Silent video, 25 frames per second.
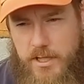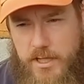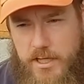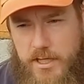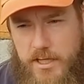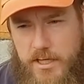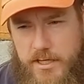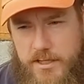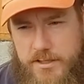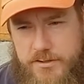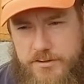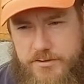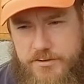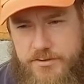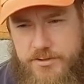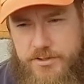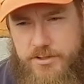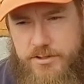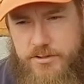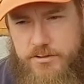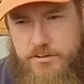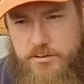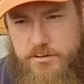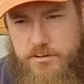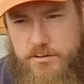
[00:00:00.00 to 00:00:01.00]
And
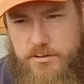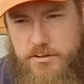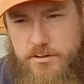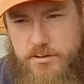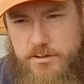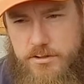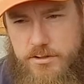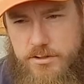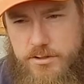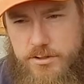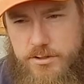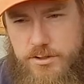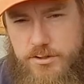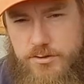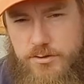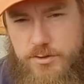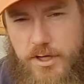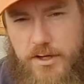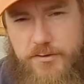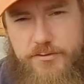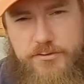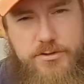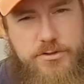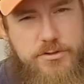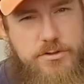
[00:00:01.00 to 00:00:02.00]
you
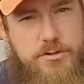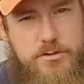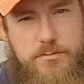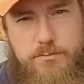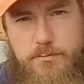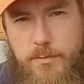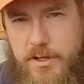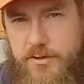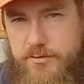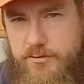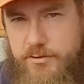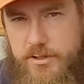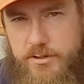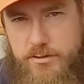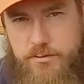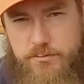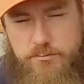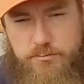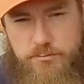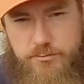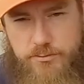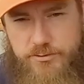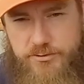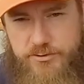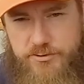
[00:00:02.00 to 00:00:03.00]
have to basically
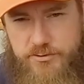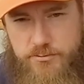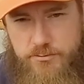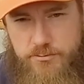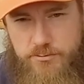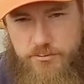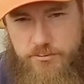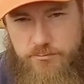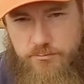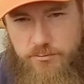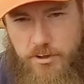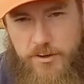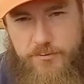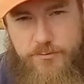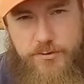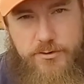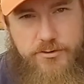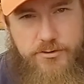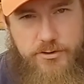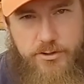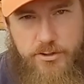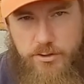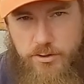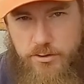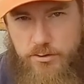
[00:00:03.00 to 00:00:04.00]

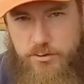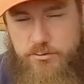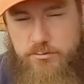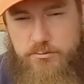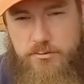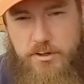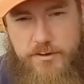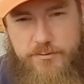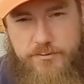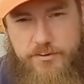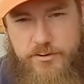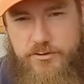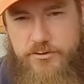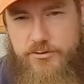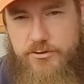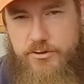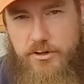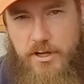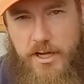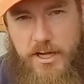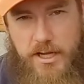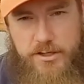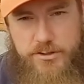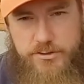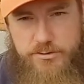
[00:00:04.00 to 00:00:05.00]
reference the code, reference
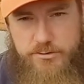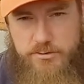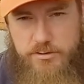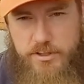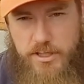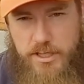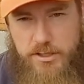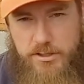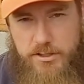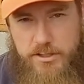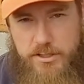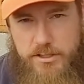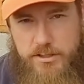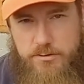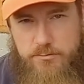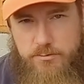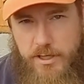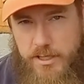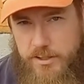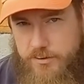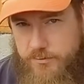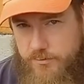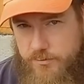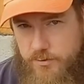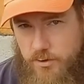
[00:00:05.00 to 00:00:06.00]
your annual area
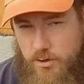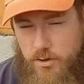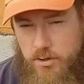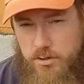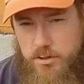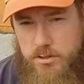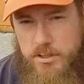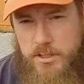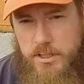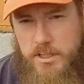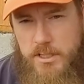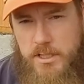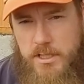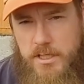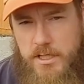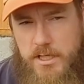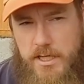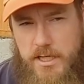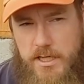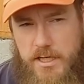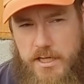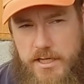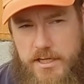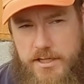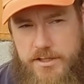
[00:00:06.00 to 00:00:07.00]
rainfall,
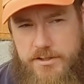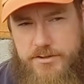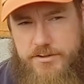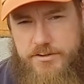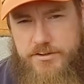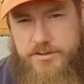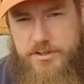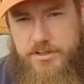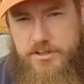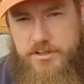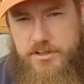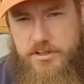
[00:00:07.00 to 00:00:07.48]
and